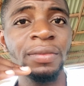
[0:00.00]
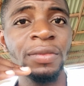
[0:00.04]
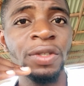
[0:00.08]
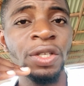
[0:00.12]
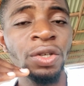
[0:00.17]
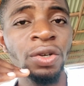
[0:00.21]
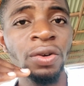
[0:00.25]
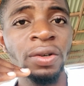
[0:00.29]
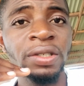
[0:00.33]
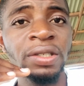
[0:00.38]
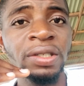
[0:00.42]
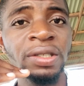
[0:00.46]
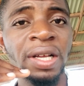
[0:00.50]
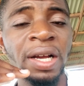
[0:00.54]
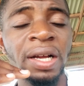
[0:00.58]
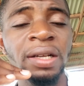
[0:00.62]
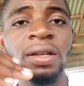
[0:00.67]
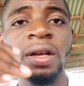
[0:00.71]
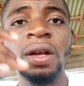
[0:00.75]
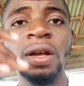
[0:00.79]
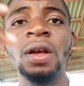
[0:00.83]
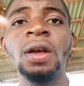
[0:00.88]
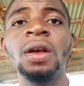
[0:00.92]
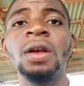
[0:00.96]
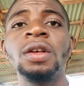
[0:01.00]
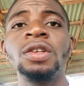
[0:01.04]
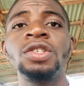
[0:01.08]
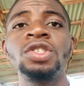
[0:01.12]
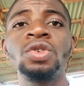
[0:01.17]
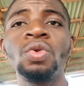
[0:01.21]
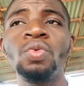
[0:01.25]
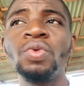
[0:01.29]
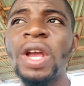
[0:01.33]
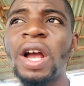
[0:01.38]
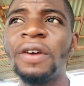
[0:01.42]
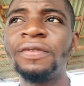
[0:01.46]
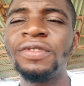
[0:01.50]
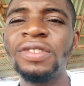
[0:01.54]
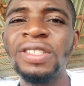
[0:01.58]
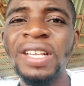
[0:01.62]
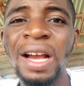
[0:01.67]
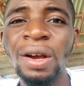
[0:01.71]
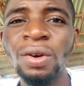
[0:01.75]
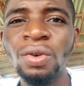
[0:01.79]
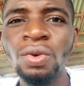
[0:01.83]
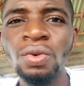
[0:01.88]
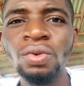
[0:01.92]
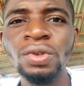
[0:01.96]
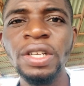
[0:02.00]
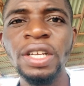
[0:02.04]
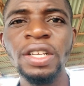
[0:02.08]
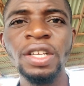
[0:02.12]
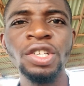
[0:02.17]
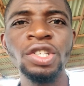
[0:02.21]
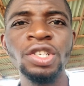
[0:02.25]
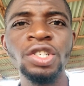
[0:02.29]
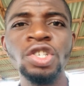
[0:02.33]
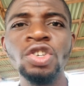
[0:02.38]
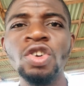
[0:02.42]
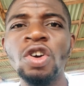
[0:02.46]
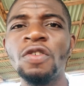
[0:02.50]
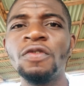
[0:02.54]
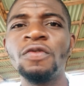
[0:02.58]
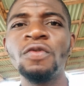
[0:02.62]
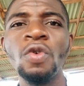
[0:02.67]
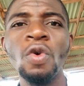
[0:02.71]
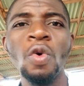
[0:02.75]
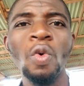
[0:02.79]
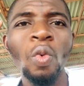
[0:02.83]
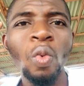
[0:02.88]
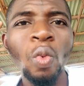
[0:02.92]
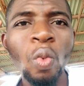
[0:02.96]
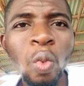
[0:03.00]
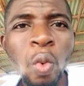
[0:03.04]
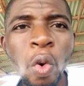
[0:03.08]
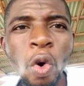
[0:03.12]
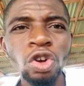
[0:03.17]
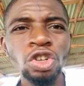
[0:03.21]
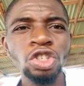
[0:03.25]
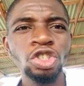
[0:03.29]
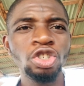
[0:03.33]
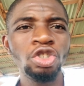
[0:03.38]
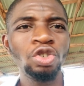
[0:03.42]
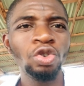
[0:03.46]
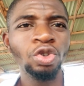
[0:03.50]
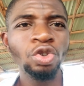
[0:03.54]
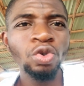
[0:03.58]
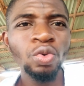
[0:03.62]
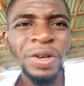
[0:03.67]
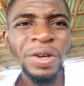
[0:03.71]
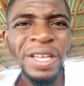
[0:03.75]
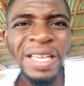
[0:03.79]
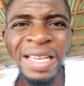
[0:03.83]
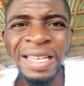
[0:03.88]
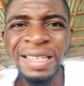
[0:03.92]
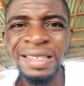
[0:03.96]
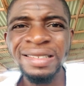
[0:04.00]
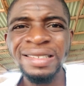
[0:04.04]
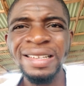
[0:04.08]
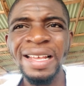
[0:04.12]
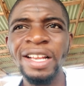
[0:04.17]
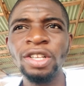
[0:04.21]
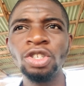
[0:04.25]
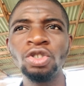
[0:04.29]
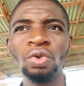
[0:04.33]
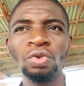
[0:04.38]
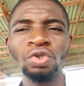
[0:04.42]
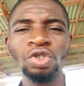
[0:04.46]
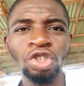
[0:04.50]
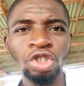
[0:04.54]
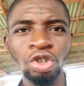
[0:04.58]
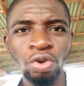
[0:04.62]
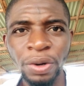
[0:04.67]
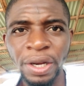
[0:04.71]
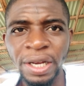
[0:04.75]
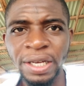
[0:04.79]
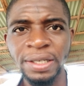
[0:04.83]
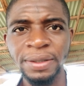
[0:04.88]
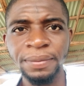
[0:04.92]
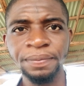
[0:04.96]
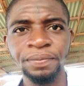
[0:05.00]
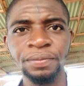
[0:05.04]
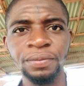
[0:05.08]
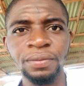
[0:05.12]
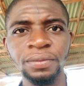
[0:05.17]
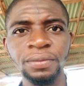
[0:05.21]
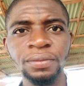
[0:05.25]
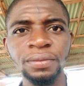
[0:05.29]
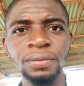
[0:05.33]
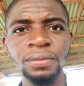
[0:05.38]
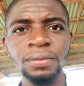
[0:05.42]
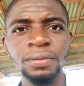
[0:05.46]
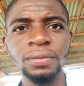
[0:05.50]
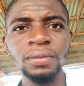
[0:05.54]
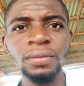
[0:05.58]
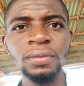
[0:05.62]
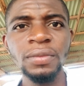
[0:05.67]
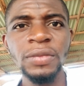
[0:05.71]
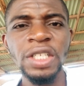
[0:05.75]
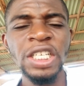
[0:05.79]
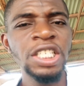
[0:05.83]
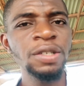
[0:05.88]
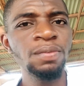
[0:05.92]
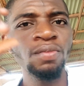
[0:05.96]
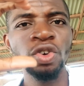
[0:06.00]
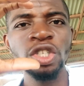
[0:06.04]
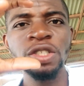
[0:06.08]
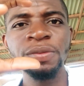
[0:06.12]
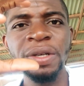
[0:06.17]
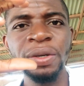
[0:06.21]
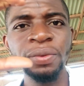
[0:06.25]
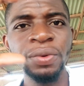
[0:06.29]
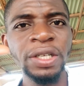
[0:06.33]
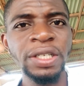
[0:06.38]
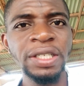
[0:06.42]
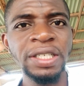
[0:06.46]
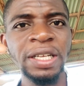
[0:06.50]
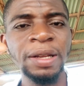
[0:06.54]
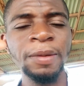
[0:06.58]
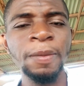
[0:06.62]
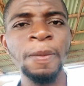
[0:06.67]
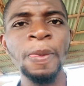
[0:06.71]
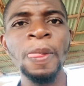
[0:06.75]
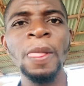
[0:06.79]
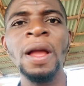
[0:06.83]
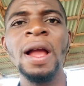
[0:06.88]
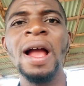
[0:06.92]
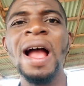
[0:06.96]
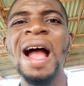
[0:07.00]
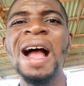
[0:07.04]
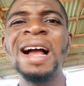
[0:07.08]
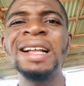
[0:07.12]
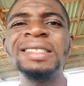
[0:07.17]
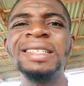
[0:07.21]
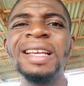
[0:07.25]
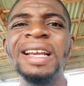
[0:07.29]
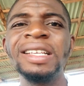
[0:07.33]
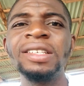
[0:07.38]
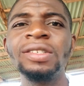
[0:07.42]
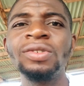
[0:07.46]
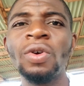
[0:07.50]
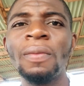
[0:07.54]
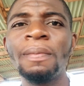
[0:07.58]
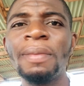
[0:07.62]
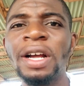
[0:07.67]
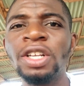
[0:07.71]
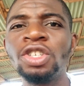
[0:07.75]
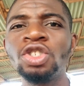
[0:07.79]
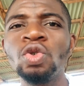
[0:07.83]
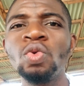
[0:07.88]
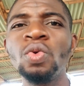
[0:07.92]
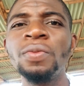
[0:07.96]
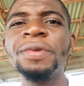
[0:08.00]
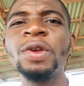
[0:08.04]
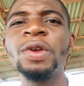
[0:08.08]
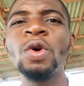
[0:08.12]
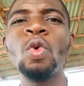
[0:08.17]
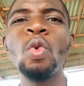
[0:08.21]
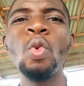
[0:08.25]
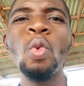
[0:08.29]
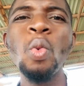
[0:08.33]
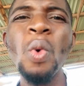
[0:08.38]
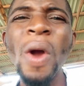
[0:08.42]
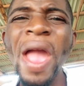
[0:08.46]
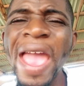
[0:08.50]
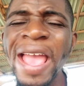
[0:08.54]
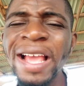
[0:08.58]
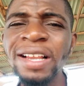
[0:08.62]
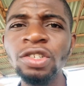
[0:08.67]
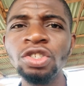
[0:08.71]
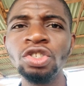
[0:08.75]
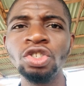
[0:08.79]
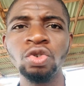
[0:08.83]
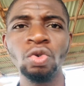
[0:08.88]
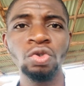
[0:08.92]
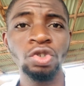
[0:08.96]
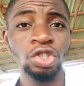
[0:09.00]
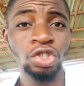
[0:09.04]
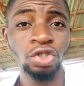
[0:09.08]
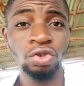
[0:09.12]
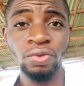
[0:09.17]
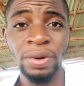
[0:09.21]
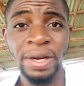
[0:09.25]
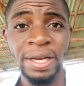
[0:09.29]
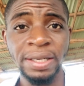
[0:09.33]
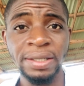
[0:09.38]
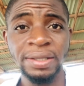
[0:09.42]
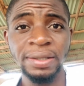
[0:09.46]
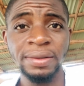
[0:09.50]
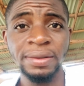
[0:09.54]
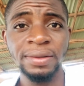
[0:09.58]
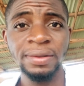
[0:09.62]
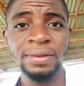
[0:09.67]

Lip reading: Do you understand? So we have tackled the issue of what do you intend to trade. It must be written. And then number two will be when to trade.